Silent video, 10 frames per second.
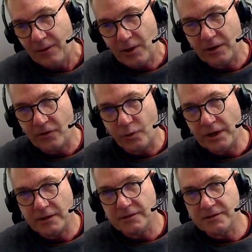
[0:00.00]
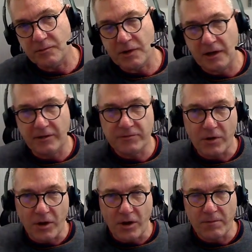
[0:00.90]
quite a lot of weakness in my left
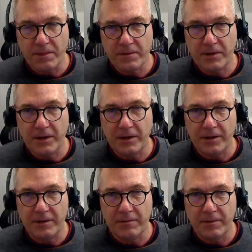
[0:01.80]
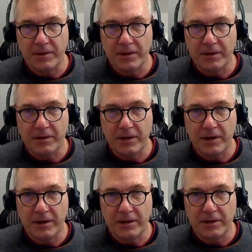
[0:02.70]
arm,
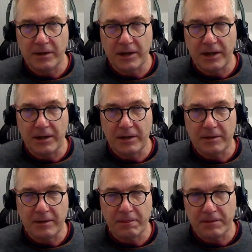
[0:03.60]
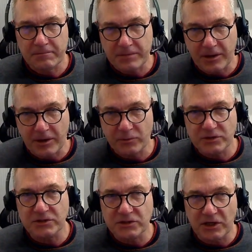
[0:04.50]
I
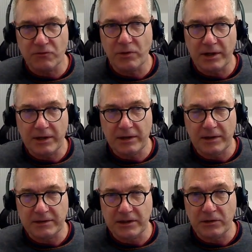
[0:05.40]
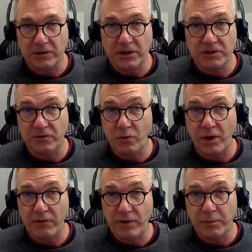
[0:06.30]
just generally had deconditioned
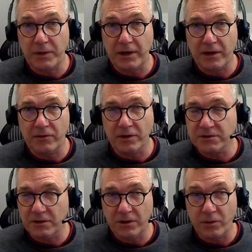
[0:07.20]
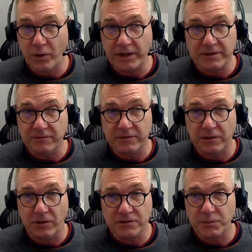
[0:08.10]
quite rapidly. I'd lost a lot of weight even in
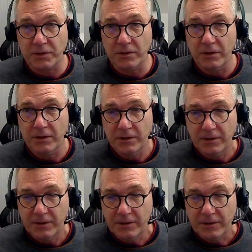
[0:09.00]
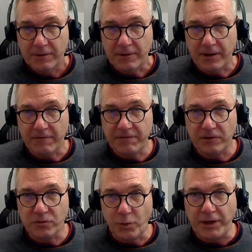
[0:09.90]
hospital, and I felt